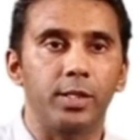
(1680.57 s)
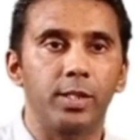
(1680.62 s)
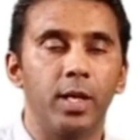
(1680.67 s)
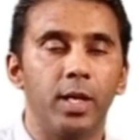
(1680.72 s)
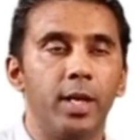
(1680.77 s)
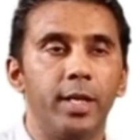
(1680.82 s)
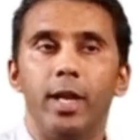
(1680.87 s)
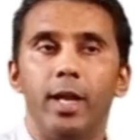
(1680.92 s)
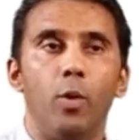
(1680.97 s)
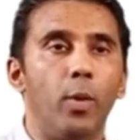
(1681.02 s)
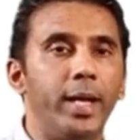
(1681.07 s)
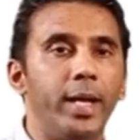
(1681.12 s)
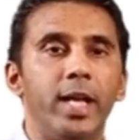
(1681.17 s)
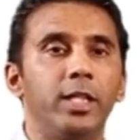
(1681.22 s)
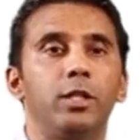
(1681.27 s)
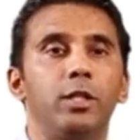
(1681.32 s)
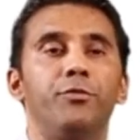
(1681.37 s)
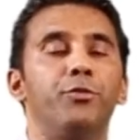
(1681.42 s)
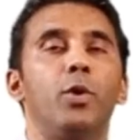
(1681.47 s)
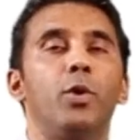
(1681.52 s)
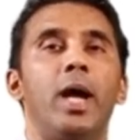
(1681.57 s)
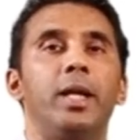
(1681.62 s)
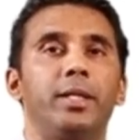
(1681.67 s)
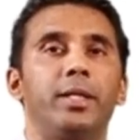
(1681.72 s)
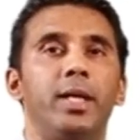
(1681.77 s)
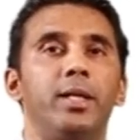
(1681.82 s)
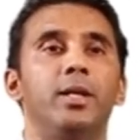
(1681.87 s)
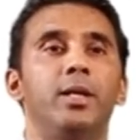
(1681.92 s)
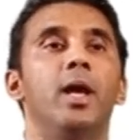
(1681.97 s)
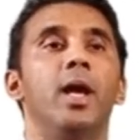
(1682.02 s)
Nowadays, if you
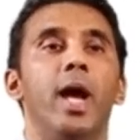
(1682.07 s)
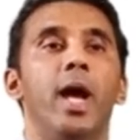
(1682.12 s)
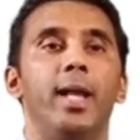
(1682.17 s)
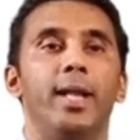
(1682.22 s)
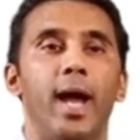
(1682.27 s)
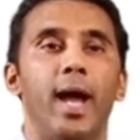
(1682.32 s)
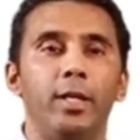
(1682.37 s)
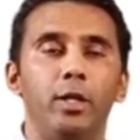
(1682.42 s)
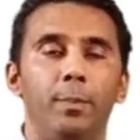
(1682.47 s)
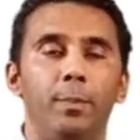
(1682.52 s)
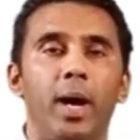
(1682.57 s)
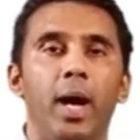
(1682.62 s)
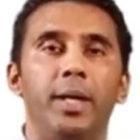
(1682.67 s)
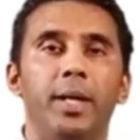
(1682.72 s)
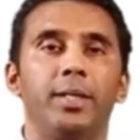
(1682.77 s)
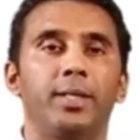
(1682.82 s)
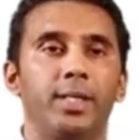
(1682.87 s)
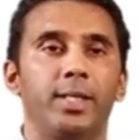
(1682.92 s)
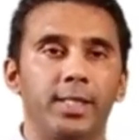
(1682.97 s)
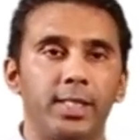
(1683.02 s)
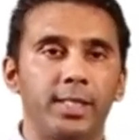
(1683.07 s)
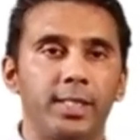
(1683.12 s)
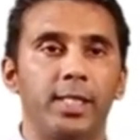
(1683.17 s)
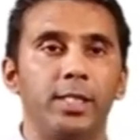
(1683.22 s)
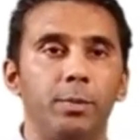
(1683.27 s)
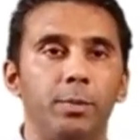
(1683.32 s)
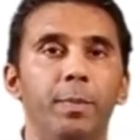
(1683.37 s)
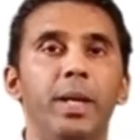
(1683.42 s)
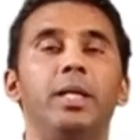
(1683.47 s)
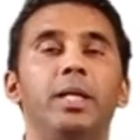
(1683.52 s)
attend an antibiotic resistance
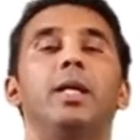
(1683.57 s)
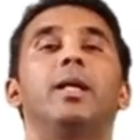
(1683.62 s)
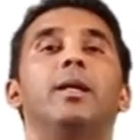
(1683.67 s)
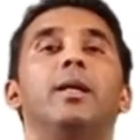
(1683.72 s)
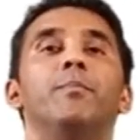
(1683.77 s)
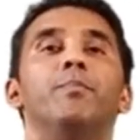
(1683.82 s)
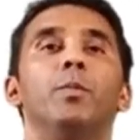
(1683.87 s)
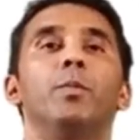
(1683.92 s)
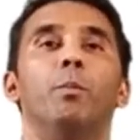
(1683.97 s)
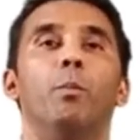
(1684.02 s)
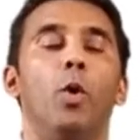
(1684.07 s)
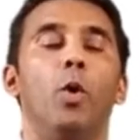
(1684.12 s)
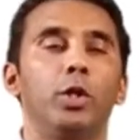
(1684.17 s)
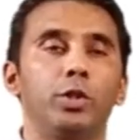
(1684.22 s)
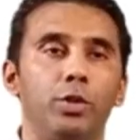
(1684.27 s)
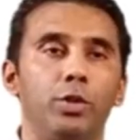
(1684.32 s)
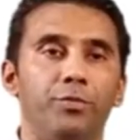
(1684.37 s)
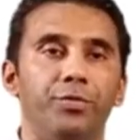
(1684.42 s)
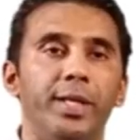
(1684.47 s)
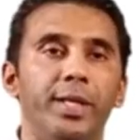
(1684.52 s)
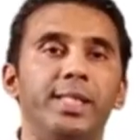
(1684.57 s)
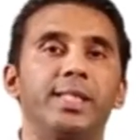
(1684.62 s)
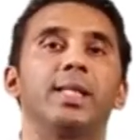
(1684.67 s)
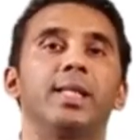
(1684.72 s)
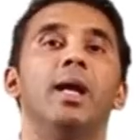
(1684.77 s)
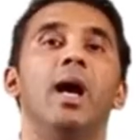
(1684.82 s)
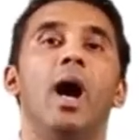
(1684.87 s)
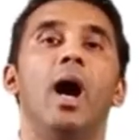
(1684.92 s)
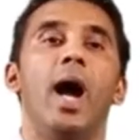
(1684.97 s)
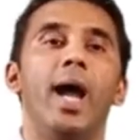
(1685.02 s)
meeting, most of these
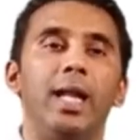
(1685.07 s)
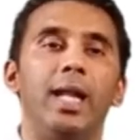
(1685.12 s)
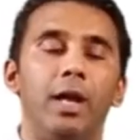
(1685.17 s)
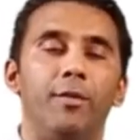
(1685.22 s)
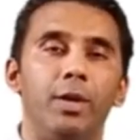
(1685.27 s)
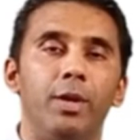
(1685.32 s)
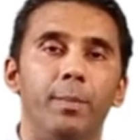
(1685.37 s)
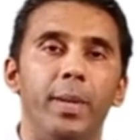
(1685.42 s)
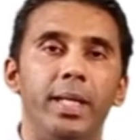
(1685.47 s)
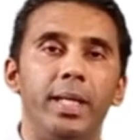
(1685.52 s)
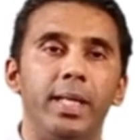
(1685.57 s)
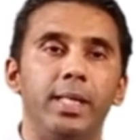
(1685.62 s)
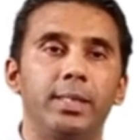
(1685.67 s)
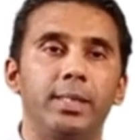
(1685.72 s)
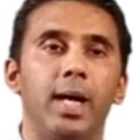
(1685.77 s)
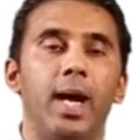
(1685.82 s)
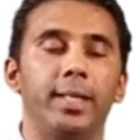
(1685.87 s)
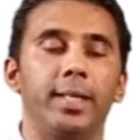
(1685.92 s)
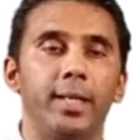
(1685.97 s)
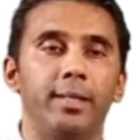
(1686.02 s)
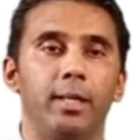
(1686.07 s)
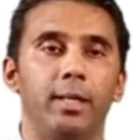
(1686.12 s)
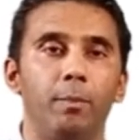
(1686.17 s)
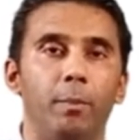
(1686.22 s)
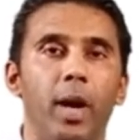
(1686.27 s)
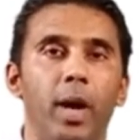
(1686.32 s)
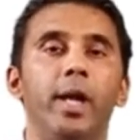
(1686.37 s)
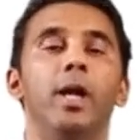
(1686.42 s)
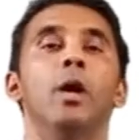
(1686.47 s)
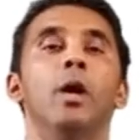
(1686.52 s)
high-level meetings are attended
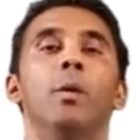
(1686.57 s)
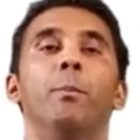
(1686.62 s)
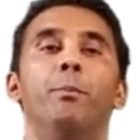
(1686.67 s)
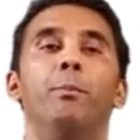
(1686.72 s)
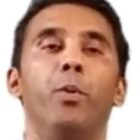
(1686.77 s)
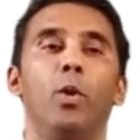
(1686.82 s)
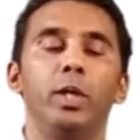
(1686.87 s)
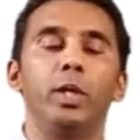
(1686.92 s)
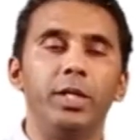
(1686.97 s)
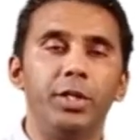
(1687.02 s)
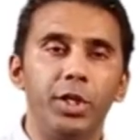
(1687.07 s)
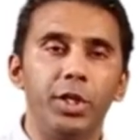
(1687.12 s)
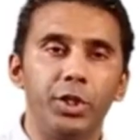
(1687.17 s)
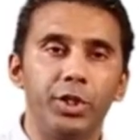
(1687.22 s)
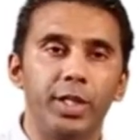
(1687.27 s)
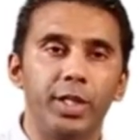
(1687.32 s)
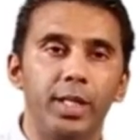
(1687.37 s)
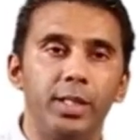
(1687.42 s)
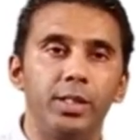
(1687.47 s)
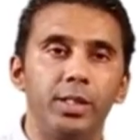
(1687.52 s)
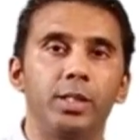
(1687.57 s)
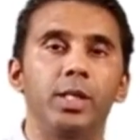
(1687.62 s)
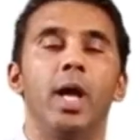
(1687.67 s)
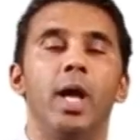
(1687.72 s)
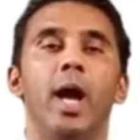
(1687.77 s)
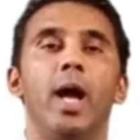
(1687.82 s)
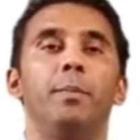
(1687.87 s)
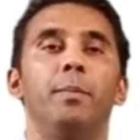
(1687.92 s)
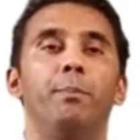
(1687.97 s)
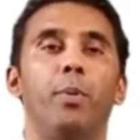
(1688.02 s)
by politicians
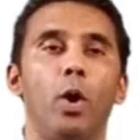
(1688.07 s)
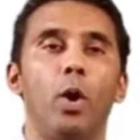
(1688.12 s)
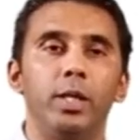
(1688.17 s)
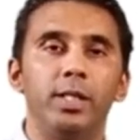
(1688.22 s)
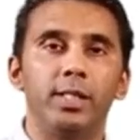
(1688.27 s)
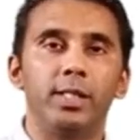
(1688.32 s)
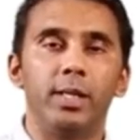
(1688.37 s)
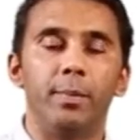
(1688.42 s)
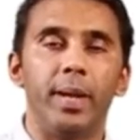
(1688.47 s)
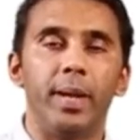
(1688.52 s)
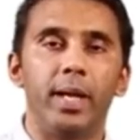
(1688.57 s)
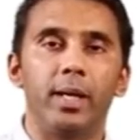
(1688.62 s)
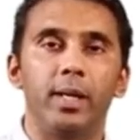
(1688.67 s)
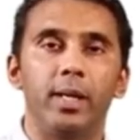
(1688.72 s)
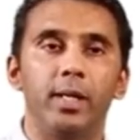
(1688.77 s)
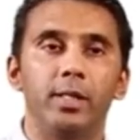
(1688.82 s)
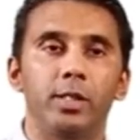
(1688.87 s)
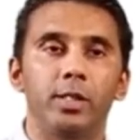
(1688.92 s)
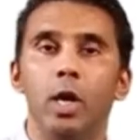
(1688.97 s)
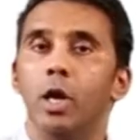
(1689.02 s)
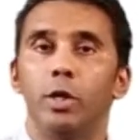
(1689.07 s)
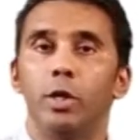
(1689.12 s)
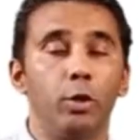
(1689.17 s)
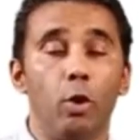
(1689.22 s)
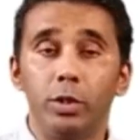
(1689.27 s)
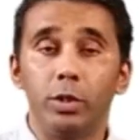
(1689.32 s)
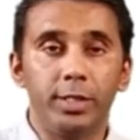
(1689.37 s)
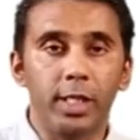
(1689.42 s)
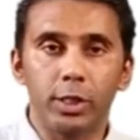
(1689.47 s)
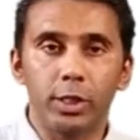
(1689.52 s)
and policy makers,
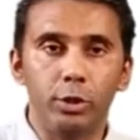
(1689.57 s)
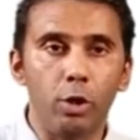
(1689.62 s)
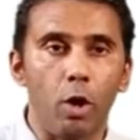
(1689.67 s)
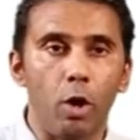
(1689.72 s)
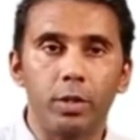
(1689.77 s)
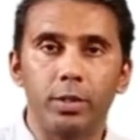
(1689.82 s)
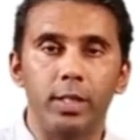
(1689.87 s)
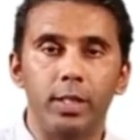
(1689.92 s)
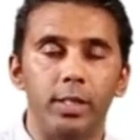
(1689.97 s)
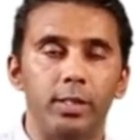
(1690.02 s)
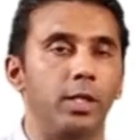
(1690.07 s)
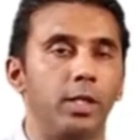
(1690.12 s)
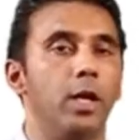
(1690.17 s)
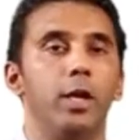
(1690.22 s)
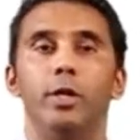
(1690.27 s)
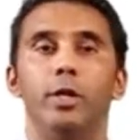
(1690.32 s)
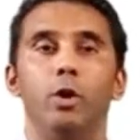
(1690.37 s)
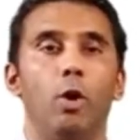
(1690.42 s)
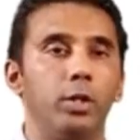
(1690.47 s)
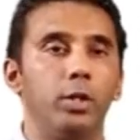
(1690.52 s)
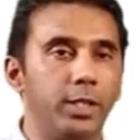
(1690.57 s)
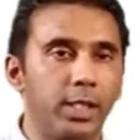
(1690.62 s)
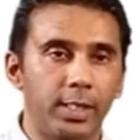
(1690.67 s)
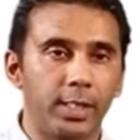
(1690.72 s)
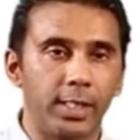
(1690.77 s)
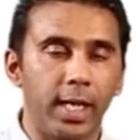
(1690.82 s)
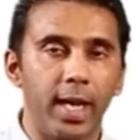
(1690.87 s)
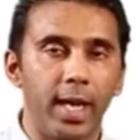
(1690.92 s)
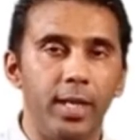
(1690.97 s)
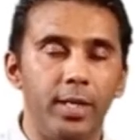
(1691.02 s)
not just doctors, not just
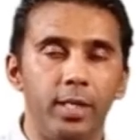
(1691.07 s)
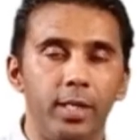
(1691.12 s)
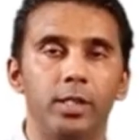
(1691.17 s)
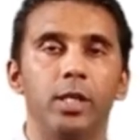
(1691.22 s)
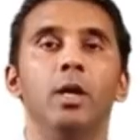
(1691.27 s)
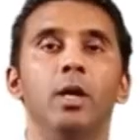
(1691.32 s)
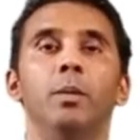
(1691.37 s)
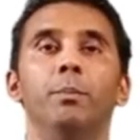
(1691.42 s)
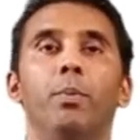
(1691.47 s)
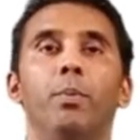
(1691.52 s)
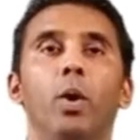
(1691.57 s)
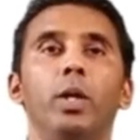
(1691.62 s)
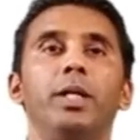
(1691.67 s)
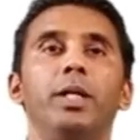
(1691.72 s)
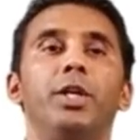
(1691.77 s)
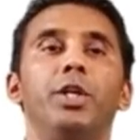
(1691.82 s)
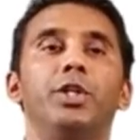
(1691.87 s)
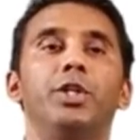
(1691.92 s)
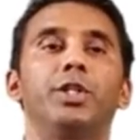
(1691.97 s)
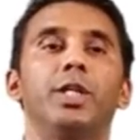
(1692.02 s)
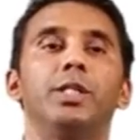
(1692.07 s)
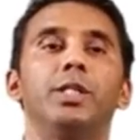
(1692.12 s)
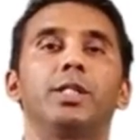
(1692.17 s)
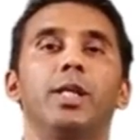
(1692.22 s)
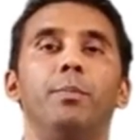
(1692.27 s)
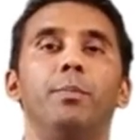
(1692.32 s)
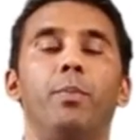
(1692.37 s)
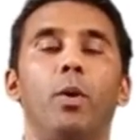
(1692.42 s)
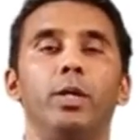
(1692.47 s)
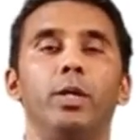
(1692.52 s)
scientists, politicians
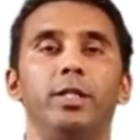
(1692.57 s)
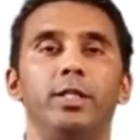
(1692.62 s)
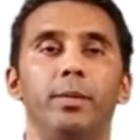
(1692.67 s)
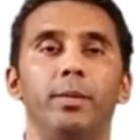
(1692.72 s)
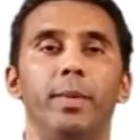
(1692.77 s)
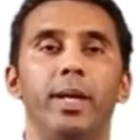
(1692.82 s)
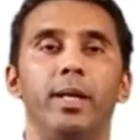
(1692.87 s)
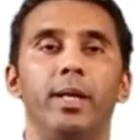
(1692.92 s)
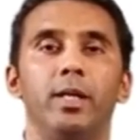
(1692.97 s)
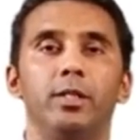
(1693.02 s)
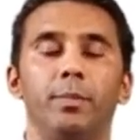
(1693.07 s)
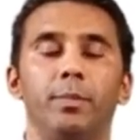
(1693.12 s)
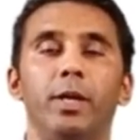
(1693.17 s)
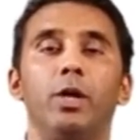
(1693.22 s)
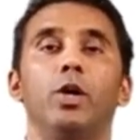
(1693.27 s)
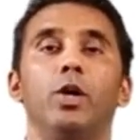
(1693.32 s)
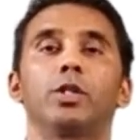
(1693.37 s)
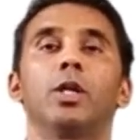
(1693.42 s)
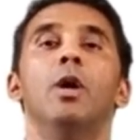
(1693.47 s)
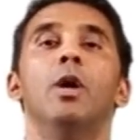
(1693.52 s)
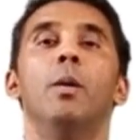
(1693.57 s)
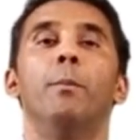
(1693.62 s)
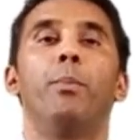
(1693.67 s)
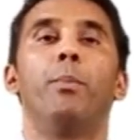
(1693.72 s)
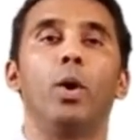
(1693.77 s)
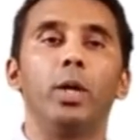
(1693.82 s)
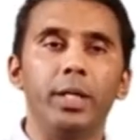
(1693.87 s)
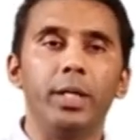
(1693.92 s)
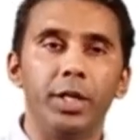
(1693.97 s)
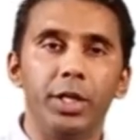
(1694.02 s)
and policy makers, because
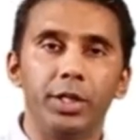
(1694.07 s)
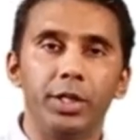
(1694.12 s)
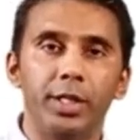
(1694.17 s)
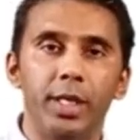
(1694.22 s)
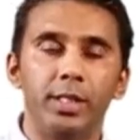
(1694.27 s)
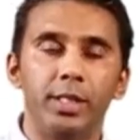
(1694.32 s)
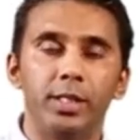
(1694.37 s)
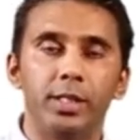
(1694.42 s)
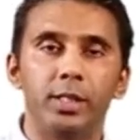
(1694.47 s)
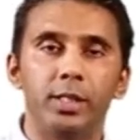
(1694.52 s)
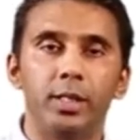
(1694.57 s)
politicians